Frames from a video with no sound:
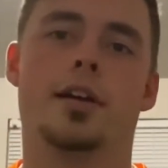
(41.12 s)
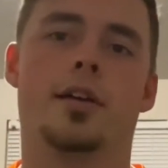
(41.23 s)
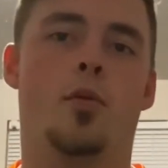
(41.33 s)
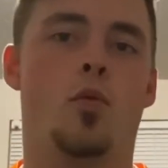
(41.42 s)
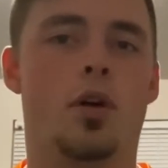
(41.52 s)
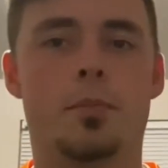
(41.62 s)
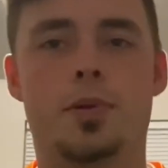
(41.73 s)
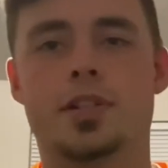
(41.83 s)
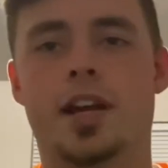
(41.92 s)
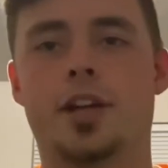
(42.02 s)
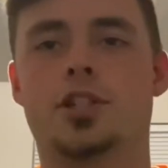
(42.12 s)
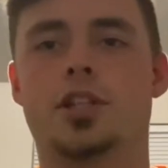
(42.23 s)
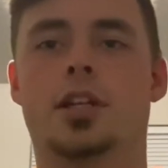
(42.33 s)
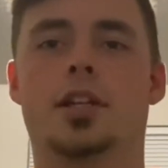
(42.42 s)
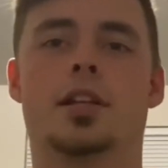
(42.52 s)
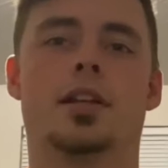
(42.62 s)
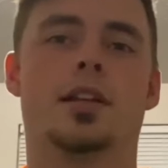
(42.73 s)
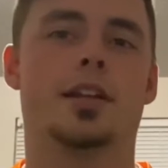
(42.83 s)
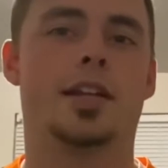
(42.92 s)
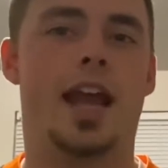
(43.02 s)
one-possession
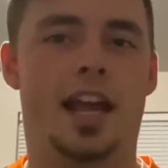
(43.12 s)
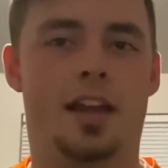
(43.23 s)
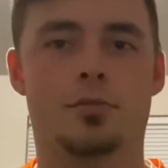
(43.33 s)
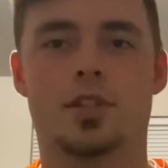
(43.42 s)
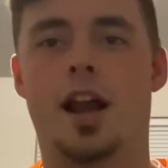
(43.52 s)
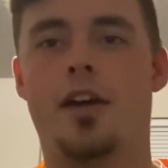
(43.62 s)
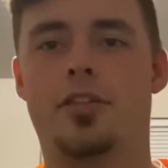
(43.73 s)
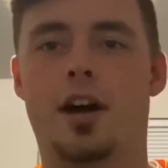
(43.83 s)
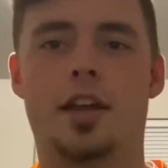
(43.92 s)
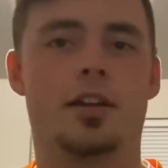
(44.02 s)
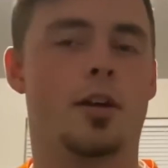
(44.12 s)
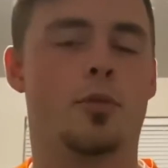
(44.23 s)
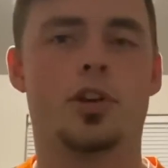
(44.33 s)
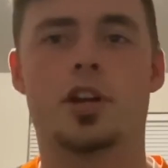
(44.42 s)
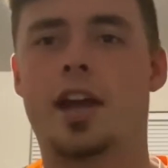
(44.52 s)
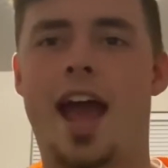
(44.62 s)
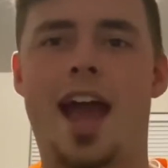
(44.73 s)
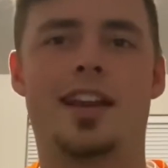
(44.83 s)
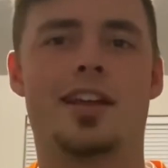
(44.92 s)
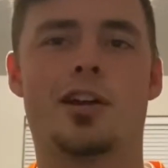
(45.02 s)
games that I thought, we could have
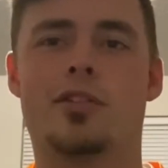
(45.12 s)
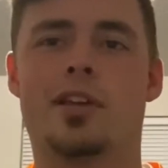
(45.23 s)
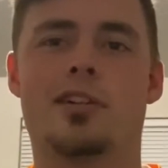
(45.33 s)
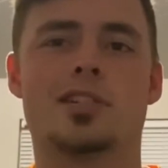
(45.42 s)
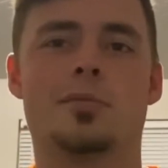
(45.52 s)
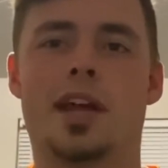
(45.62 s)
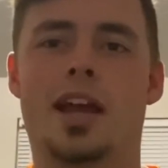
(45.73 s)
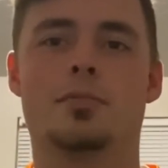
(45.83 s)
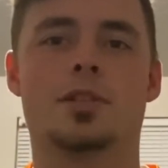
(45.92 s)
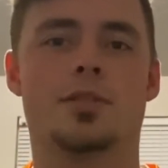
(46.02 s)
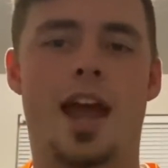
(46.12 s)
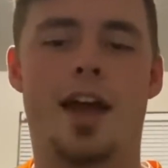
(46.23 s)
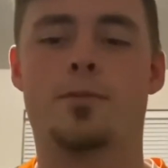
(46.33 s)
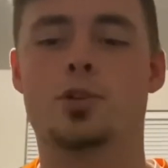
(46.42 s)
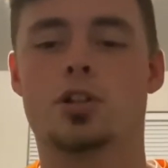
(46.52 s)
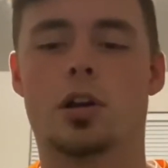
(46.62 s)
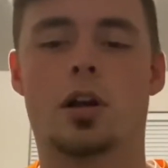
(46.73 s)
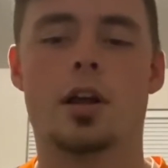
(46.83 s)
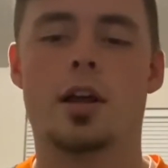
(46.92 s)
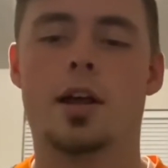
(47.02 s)
had here and there some games, yeah, for
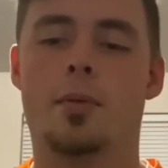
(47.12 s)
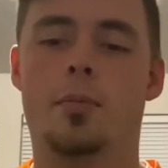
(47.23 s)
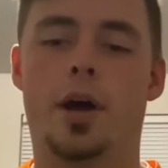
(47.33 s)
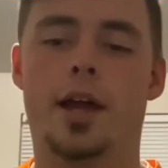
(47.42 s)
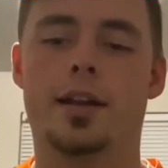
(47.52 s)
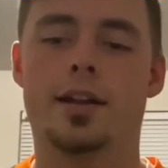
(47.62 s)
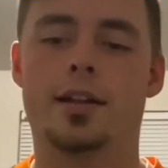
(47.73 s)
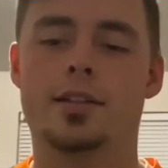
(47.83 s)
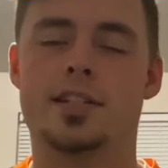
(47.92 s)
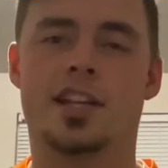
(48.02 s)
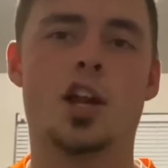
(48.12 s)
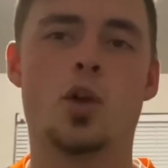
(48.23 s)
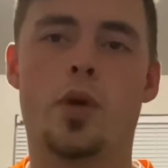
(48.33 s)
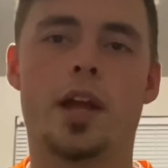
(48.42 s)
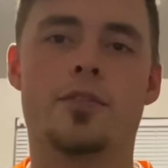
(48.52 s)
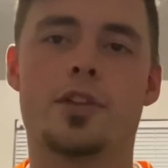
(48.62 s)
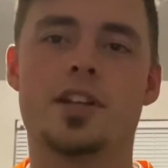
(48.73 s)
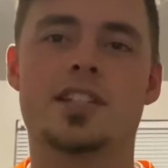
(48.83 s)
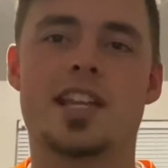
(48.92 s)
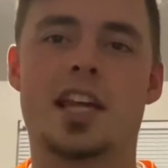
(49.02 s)
sure. But to get a win for
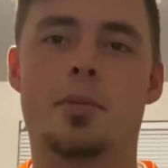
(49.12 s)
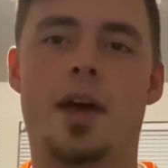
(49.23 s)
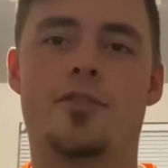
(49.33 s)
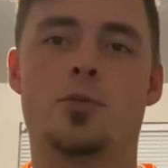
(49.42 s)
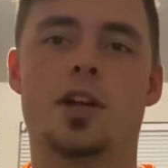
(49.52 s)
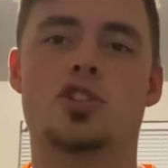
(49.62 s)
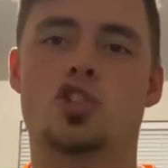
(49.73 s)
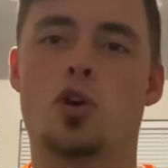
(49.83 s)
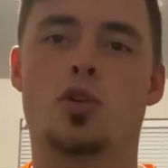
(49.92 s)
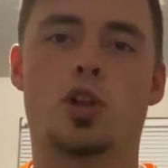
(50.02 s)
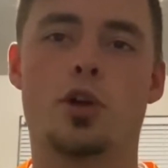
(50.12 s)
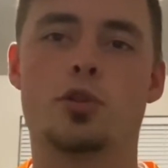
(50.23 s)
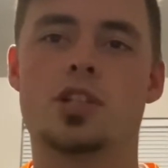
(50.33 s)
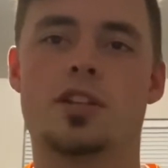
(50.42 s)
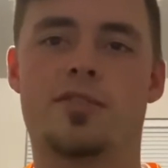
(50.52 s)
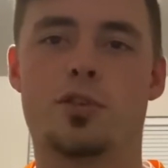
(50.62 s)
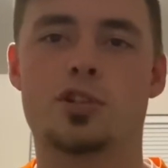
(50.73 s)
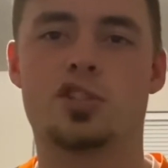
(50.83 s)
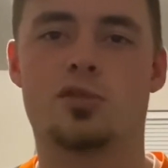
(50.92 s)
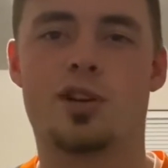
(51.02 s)
this team after being so close in the
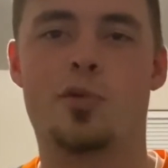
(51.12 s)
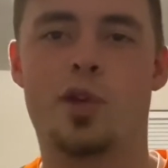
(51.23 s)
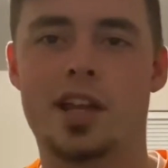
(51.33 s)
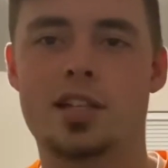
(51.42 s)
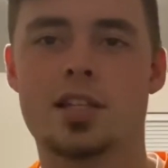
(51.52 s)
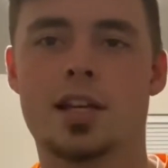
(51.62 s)
first 3 weeks,